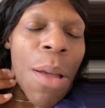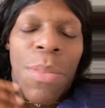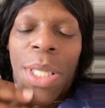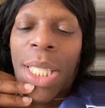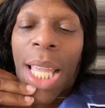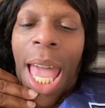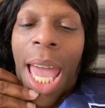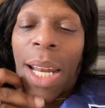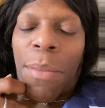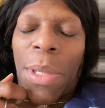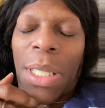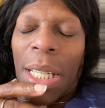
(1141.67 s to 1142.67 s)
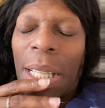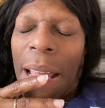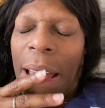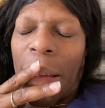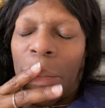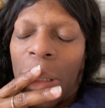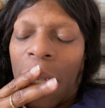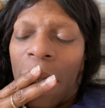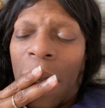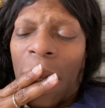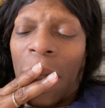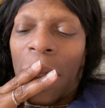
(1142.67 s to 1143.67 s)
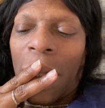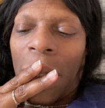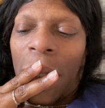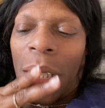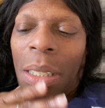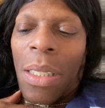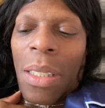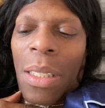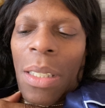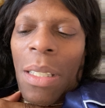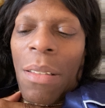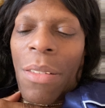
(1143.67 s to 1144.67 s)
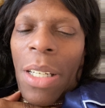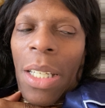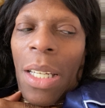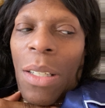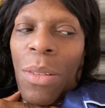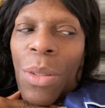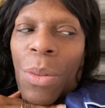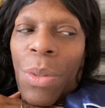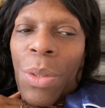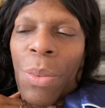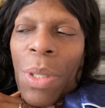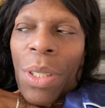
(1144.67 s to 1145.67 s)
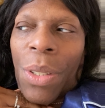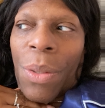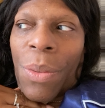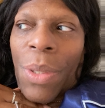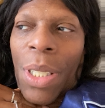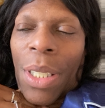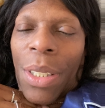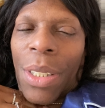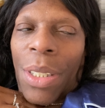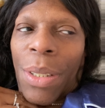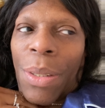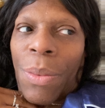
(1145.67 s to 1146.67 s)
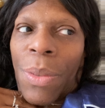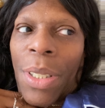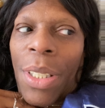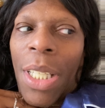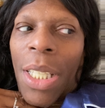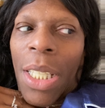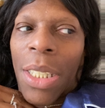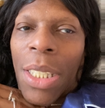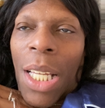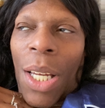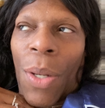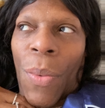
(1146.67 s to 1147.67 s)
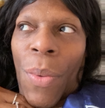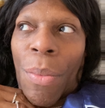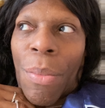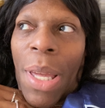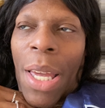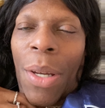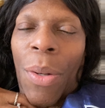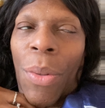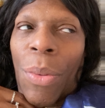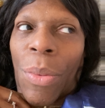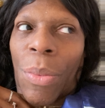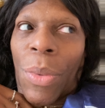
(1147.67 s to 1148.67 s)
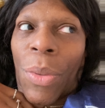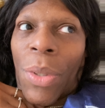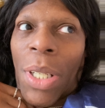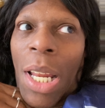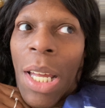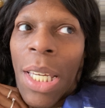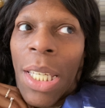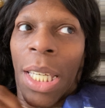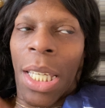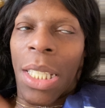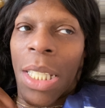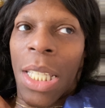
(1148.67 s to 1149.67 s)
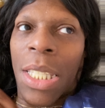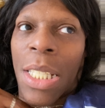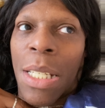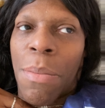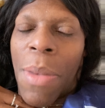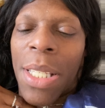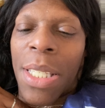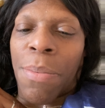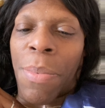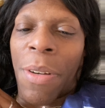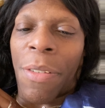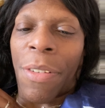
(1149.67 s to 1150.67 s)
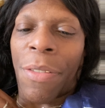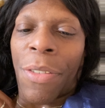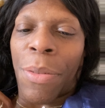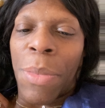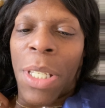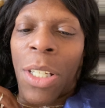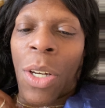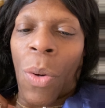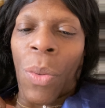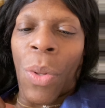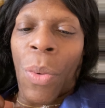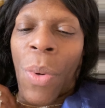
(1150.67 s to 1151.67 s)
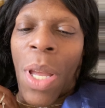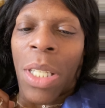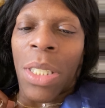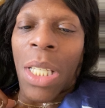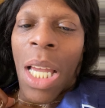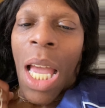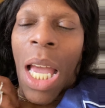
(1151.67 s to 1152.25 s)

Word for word: I'm sad. I'm looking down. I'm like, all right, I don't know which way to go now. So, well, I guess I going back home, Lord. I ain't get nothing in my spirit for me to go nowhere else.